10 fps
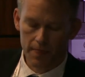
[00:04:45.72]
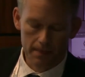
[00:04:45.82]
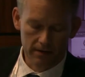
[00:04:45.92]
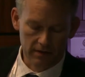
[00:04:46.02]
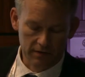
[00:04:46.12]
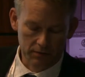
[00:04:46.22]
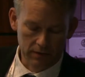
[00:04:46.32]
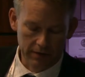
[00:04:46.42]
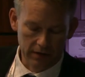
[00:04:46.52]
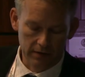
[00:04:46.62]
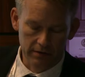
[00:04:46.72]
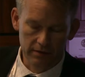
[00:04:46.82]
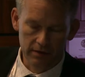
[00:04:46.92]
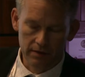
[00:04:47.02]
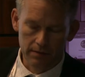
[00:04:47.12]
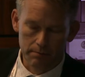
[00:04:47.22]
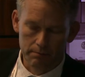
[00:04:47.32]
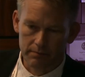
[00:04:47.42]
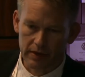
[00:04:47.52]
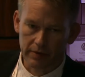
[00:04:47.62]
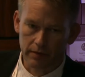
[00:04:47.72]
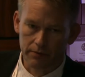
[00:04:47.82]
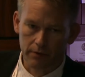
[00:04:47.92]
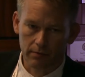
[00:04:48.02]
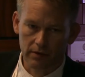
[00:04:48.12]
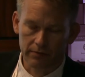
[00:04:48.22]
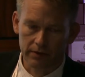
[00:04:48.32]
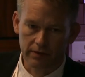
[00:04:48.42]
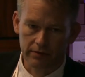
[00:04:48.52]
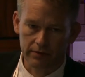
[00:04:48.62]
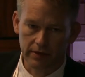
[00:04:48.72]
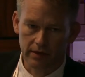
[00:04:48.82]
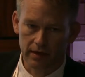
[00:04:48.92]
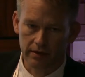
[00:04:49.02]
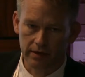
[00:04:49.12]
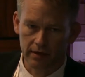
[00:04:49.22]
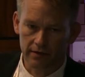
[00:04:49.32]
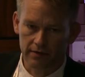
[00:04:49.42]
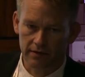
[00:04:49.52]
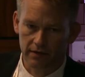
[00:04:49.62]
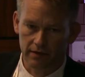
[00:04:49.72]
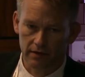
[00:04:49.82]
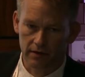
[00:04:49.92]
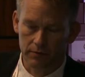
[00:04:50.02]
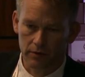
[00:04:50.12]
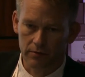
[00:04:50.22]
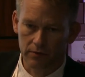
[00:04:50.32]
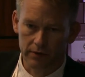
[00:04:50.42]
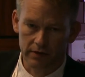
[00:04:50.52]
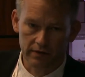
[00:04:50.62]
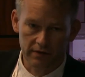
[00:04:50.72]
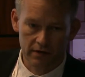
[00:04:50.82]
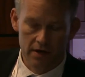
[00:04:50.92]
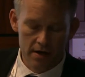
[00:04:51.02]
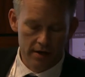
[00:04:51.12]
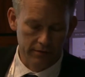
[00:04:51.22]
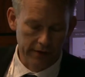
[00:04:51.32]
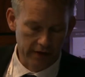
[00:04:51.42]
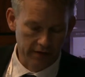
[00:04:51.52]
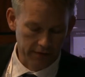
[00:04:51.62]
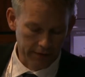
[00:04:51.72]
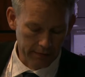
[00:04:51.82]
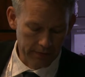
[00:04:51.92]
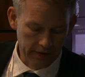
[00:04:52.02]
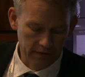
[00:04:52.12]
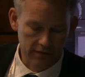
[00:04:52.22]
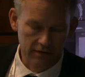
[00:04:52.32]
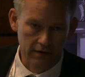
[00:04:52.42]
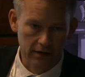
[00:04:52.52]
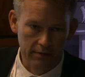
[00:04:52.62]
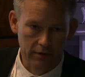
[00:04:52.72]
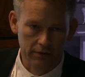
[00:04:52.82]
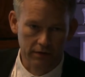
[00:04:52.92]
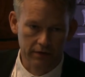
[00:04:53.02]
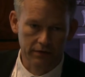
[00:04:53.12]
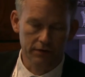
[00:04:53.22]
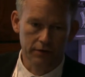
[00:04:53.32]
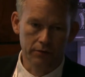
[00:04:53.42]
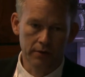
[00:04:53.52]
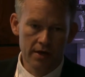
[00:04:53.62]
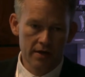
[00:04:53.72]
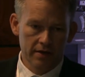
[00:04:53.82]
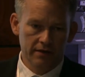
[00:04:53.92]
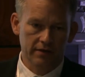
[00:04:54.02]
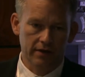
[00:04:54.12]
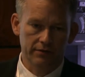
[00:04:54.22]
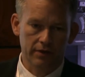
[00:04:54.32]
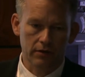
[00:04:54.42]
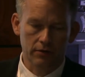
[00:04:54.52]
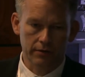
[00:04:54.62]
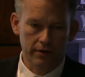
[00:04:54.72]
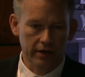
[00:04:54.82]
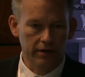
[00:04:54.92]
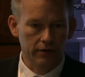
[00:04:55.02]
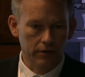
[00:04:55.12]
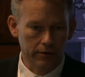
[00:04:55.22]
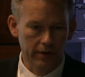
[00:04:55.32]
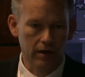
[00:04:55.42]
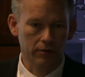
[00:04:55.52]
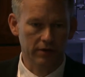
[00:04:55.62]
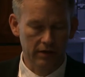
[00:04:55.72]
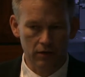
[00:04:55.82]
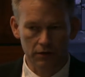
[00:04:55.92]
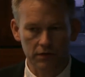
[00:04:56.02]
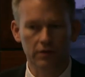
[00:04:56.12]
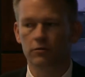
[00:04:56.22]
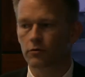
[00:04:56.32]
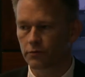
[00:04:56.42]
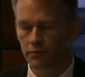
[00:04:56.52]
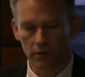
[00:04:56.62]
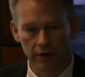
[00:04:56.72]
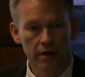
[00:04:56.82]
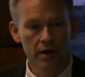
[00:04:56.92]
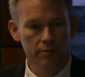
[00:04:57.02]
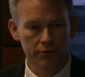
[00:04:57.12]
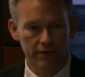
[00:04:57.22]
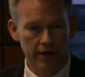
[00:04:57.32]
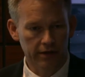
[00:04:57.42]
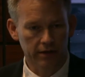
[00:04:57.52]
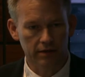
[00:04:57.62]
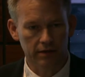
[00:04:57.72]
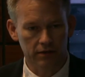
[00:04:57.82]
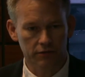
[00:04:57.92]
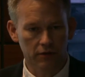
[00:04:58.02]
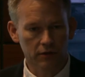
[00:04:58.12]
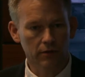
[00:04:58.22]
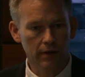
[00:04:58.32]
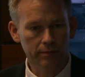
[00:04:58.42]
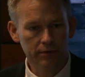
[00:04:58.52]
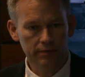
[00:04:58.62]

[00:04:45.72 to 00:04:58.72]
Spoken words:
this will be maybe a problem with an analysis, and a problem with this registry-based study, because there is no central coordinator going out and asking you for providing the follow-up.